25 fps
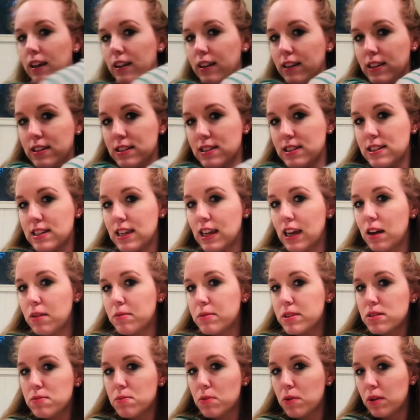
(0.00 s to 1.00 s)
Let's see how
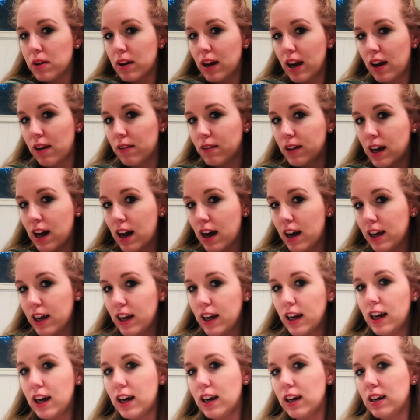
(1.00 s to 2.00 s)
much more hair we got
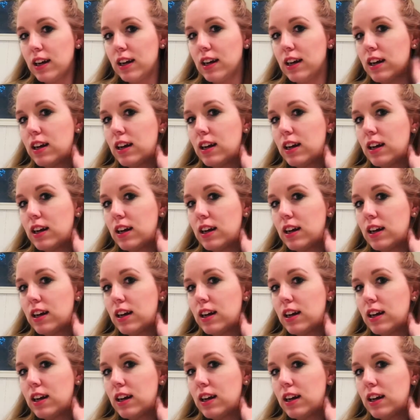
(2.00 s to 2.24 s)
here.